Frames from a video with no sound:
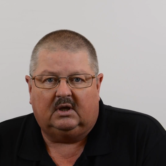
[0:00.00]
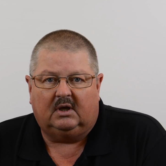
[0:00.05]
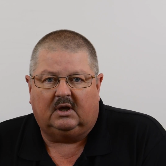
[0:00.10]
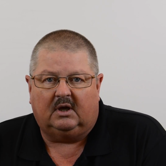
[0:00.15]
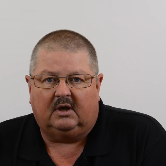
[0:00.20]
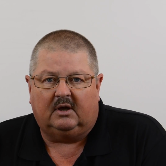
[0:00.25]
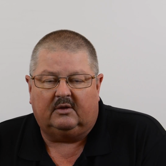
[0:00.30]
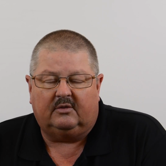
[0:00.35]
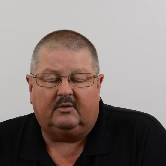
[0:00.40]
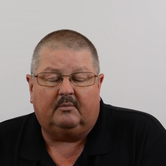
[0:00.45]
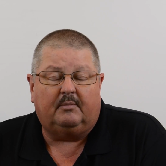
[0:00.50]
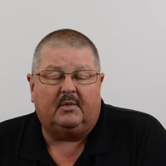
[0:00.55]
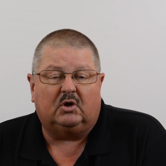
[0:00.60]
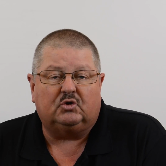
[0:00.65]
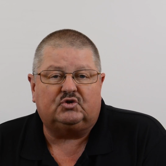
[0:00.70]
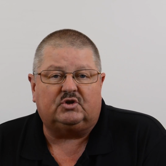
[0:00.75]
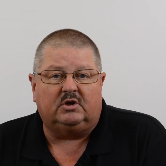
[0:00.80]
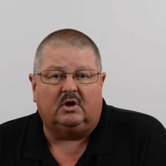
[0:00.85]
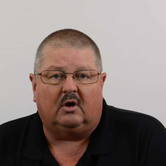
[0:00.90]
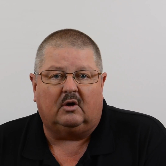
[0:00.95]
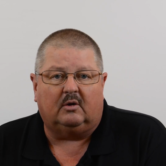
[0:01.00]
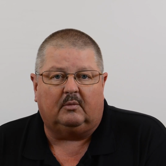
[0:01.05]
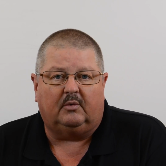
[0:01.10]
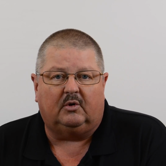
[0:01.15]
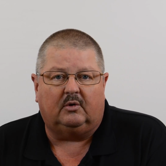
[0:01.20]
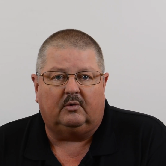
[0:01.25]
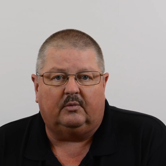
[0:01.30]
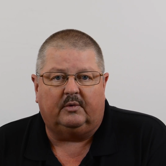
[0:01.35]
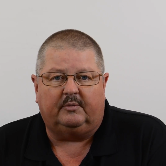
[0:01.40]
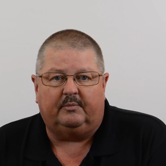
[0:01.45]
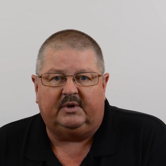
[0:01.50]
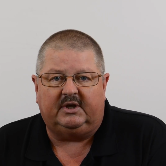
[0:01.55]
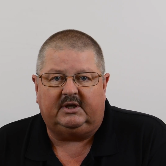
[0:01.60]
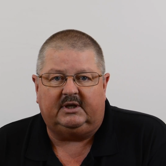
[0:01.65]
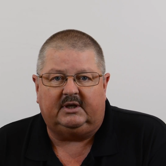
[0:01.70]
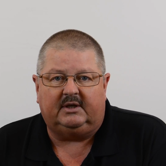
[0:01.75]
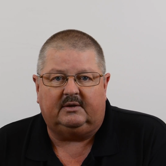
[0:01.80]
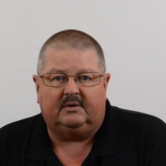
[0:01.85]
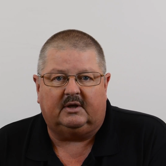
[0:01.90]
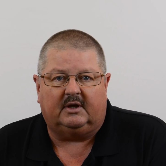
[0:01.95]
The most notable would
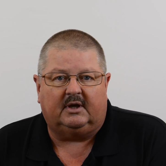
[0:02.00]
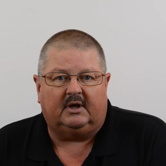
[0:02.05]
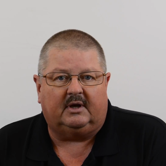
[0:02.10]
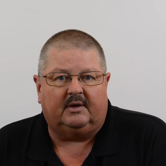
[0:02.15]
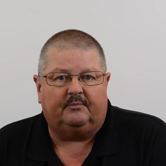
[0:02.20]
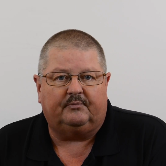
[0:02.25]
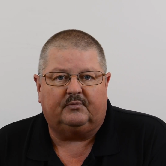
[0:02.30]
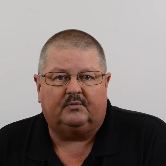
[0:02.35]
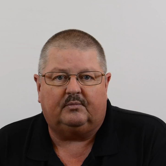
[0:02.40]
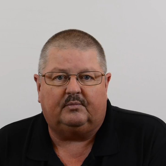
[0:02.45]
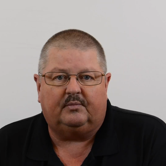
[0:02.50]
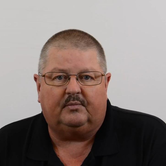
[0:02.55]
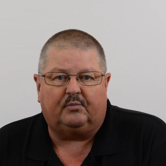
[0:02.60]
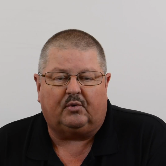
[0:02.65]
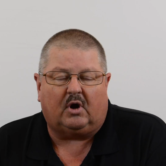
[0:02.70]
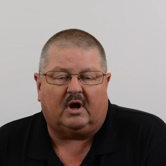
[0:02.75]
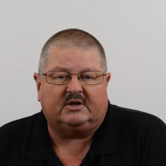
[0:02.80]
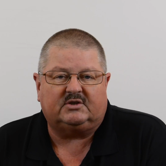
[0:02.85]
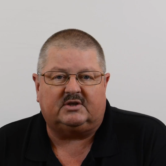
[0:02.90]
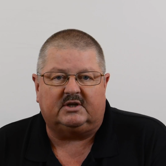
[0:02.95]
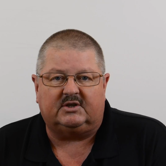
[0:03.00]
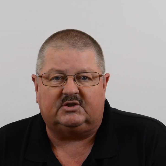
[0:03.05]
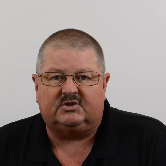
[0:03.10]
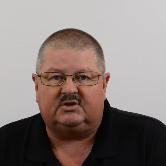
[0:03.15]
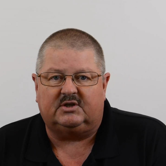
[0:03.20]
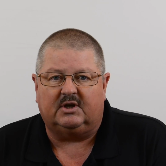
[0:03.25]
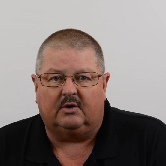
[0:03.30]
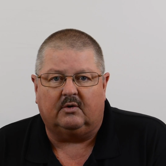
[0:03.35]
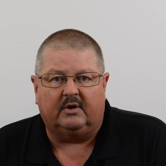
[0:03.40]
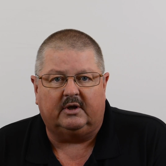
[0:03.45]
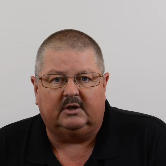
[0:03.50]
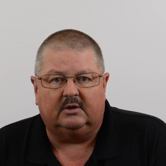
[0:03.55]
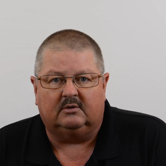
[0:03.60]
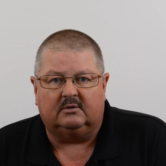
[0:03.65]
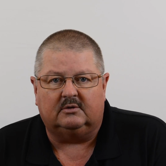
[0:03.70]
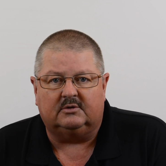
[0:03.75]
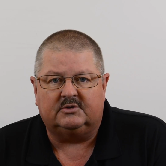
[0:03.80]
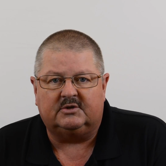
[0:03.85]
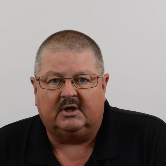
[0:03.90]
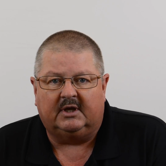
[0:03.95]
be processed
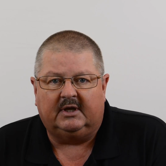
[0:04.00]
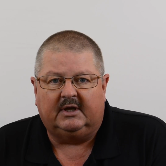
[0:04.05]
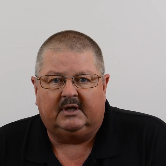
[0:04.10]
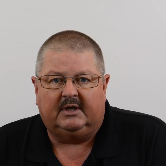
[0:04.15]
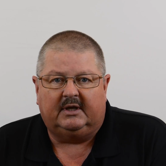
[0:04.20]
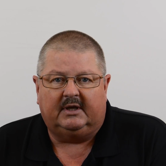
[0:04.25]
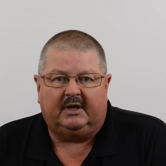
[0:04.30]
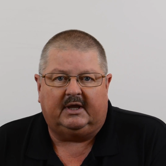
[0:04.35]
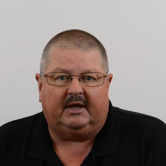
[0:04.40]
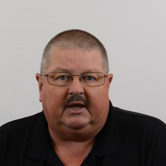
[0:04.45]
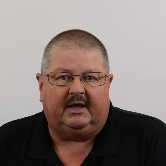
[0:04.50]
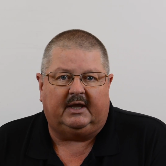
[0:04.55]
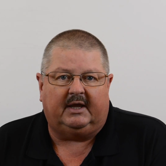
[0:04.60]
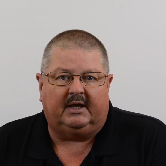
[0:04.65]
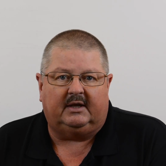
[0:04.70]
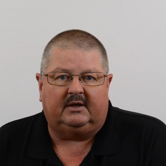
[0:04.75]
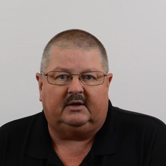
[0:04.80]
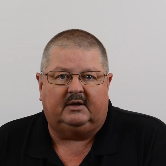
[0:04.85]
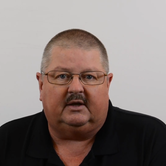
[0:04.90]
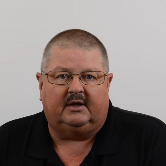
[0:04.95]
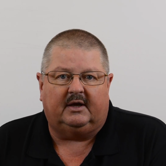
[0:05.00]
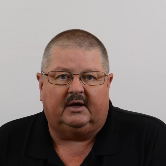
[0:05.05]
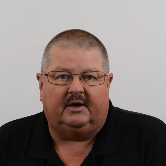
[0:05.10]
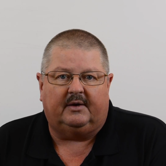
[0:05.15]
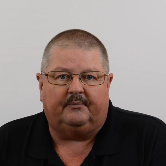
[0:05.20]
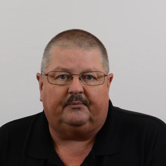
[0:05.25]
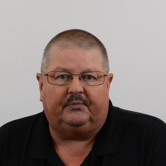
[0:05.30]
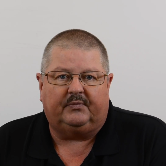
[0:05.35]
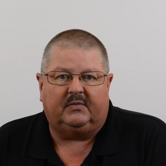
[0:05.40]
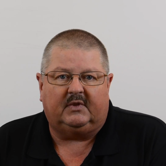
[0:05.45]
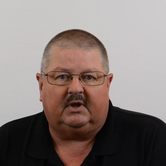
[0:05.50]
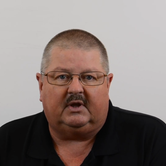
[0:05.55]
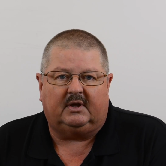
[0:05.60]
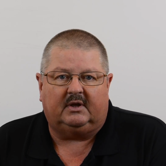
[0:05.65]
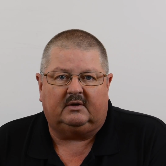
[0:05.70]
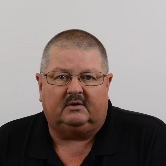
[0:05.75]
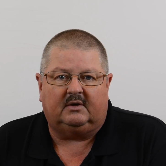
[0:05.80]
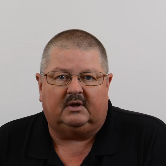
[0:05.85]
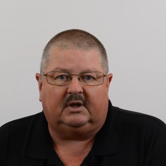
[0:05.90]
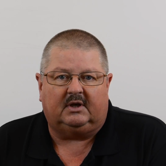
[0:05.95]
cereals and
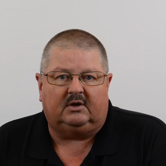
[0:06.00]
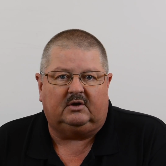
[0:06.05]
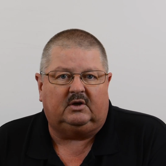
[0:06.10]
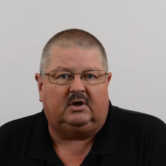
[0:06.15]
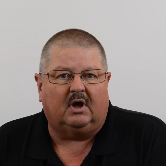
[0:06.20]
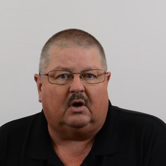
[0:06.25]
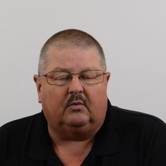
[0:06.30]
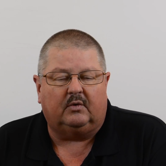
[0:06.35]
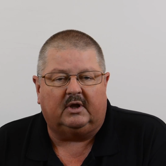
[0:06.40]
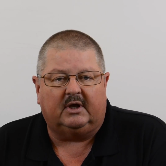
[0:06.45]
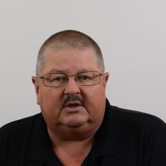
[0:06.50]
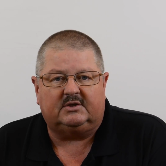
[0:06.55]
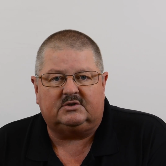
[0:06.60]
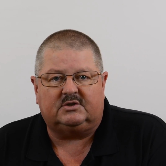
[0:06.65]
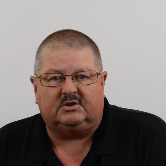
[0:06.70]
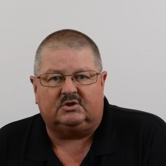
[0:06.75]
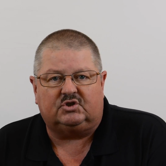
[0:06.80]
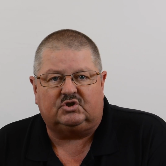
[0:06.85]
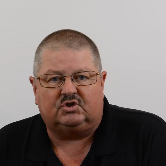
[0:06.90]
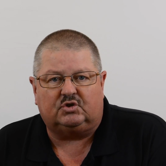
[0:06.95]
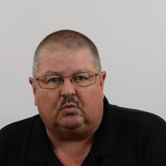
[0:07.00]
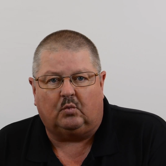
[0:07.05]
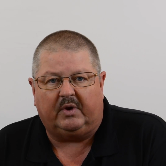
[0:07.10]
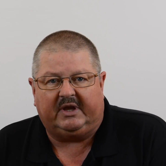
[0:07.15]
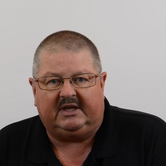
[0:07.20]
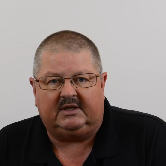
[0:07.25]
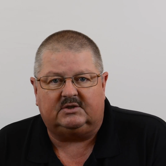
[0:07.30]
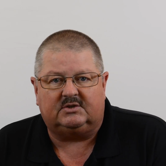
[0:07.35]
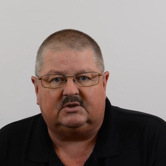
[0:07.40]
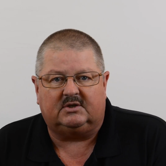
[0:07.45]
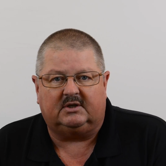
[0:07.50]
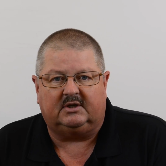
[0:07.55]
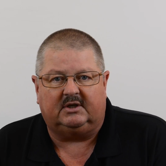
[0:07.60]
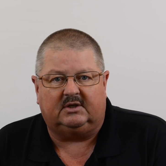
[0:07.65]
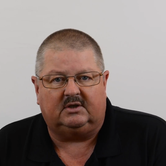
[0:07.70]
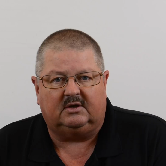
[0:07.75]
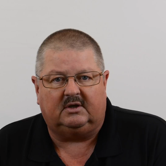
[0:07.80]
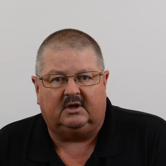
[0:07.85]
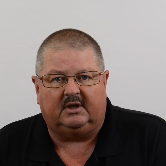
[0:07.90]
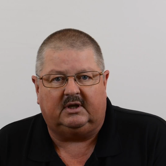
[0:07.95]
donuts and sweets
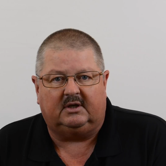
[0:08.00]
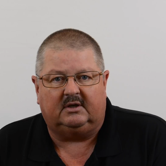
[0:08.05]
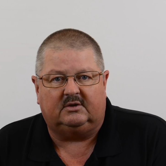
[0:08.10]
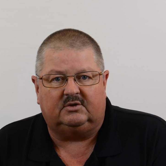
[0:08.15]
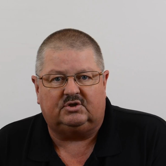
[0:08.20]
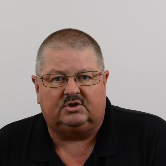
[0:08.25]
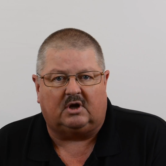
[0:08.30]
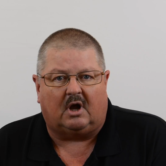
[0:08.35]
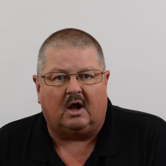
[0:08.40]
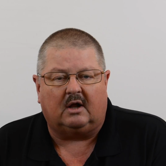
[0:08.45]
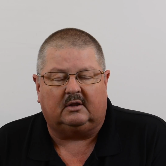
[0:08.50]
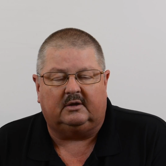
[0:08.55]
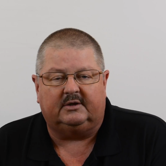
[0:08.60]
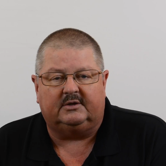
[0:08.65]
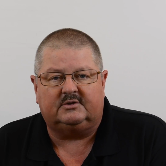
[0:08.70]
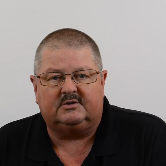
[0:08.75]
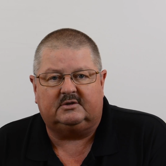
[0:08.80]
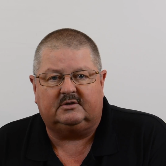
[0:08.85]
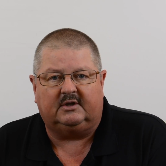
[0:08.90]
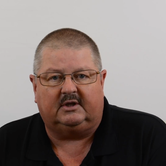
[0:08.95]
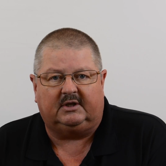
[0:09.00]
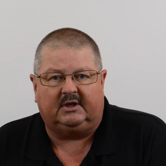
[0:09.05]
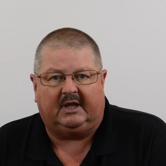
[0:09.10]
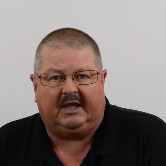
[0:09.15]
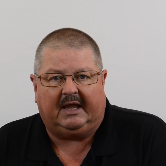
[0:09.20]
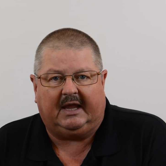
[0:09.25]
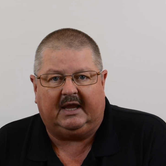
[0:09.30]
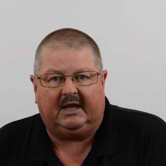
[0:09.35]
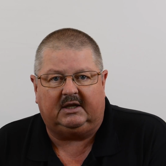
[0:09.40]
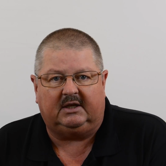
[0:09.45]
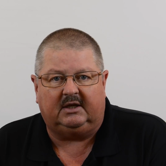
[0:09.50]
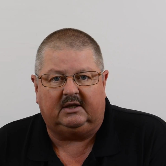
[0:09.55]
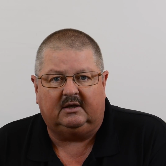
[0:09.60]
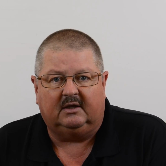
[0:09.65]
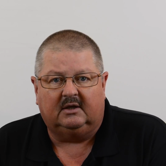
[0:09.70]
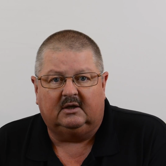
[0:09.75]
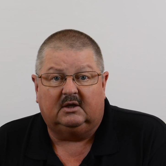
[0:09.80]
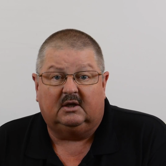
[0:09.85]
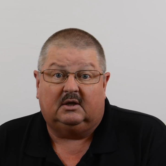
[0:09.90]
and chocolates and candy.